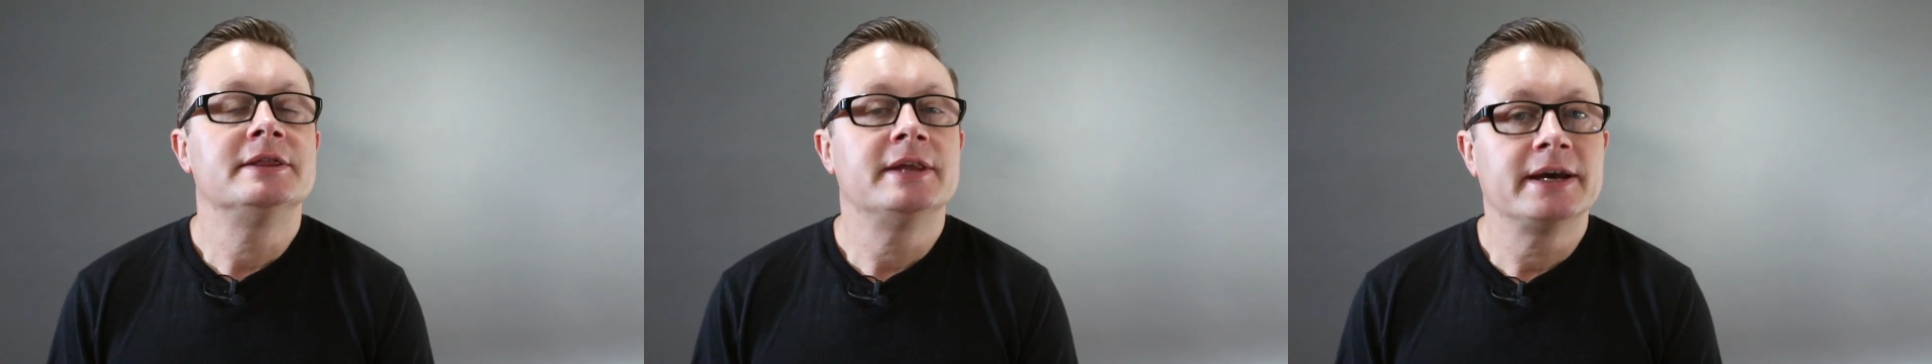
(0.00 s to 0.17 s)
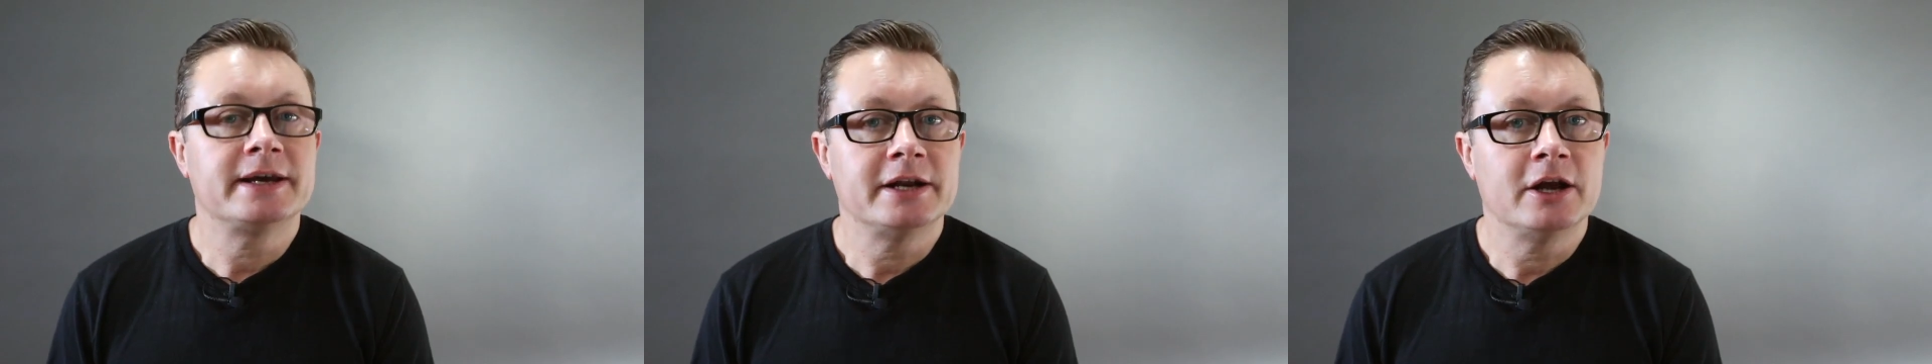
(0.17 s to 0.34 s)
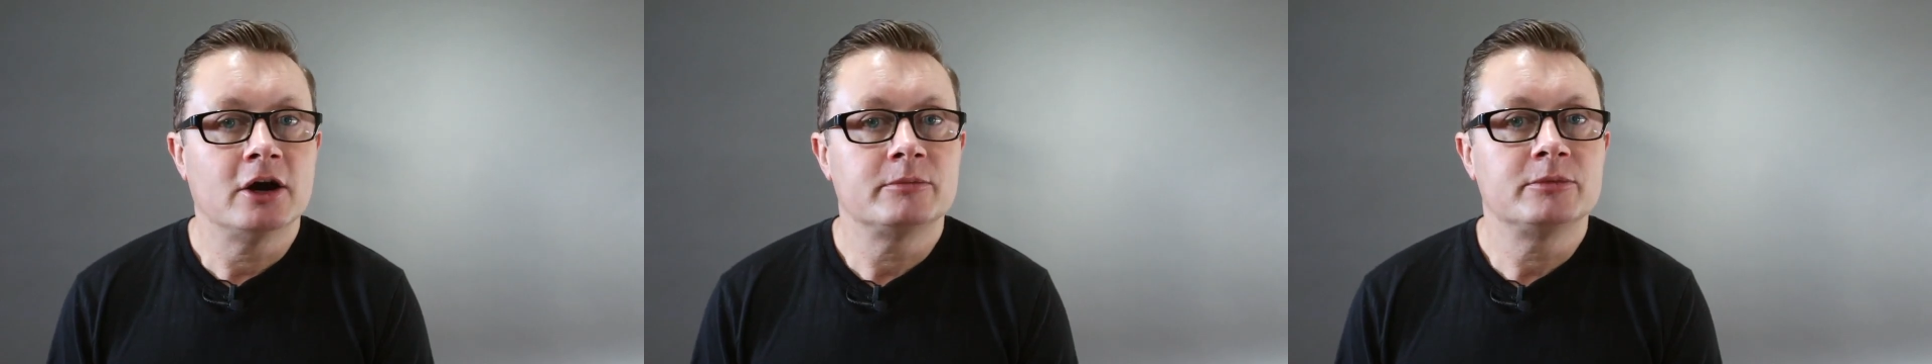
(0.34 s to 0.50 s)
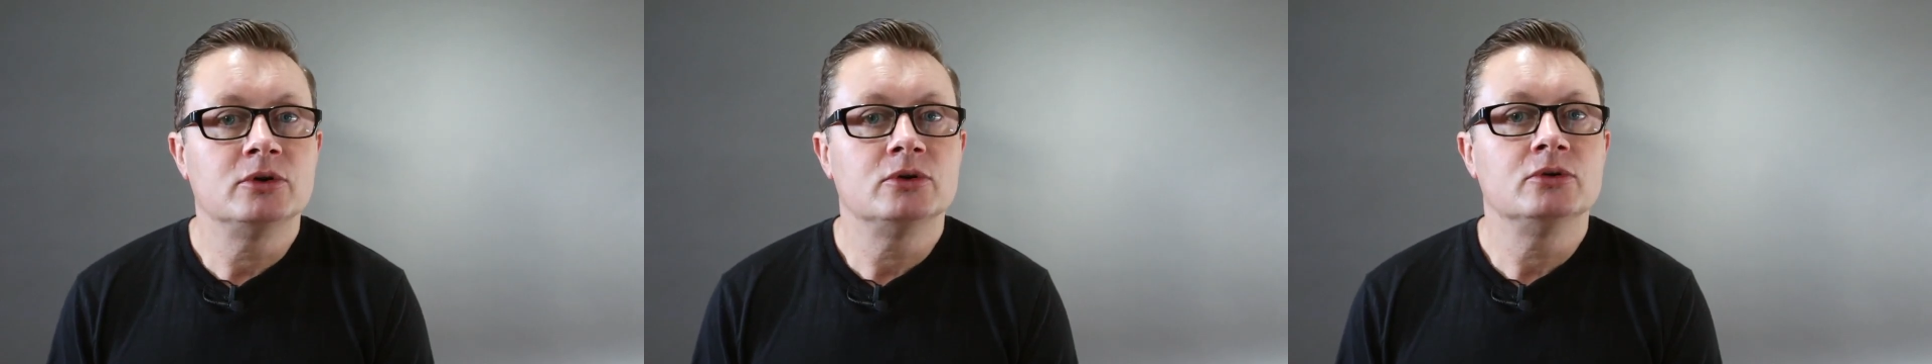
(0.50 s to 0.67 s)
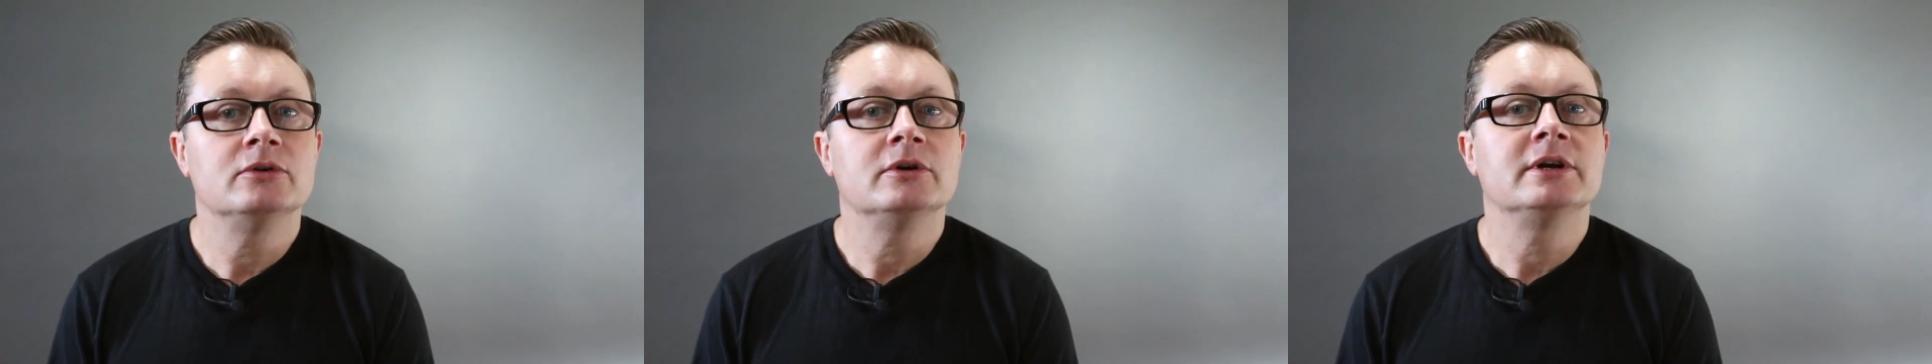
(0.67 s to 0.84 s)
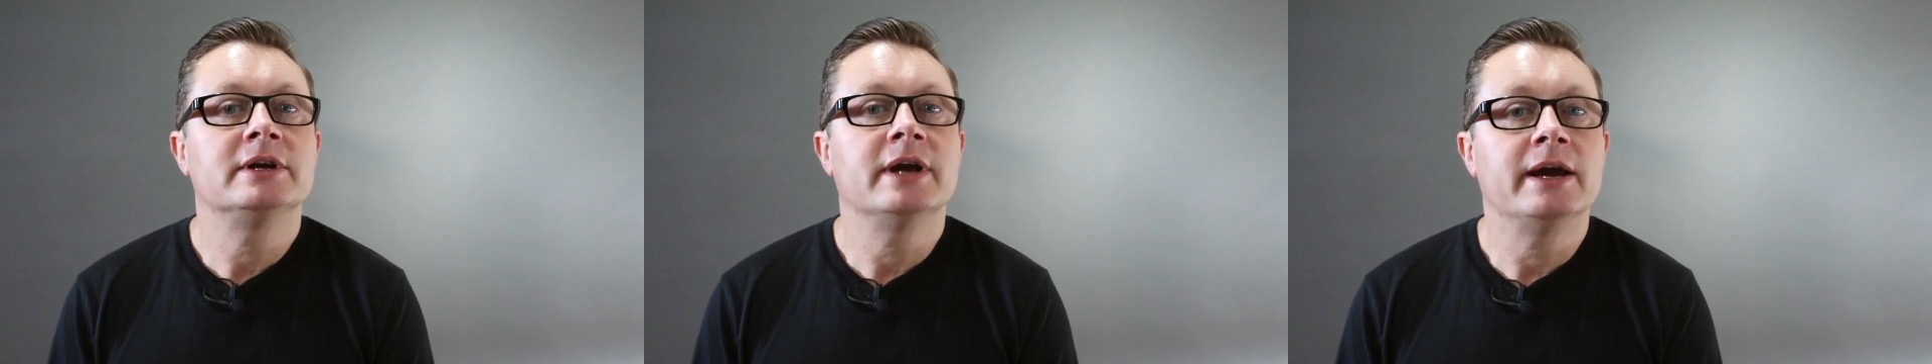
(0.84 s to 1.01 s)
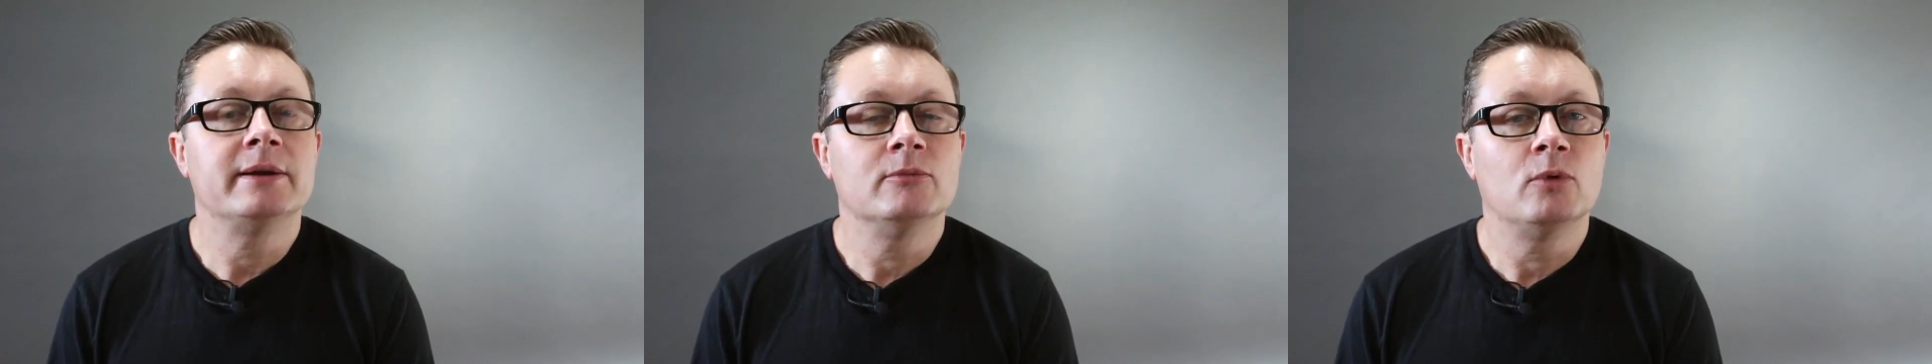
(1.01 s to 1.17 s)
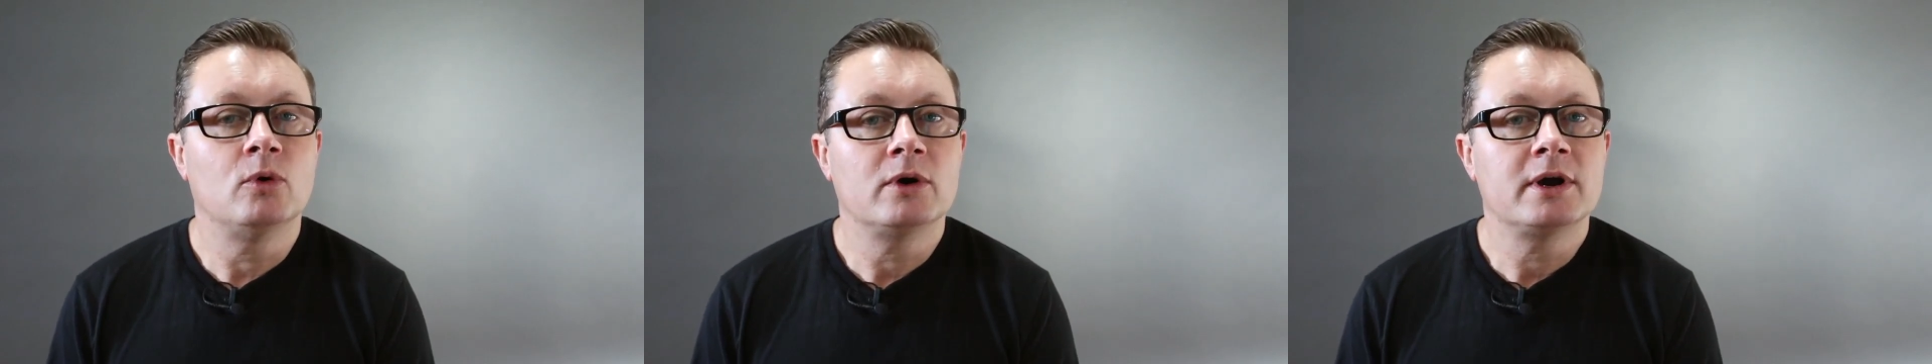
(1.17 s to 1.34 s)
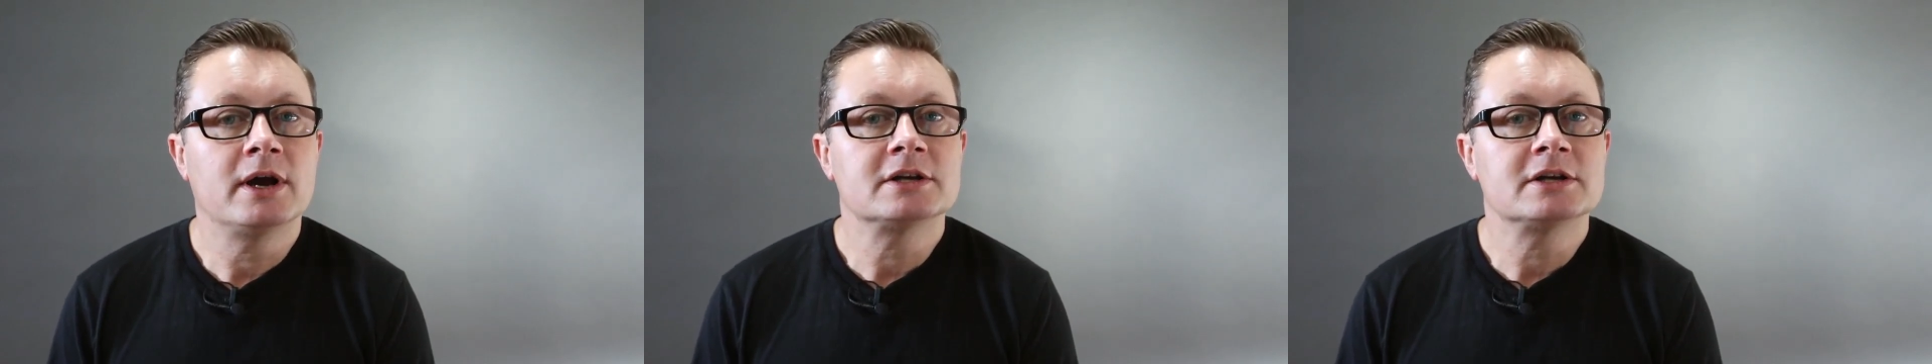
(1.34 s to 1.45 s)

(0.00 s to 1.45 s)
They can help you gain more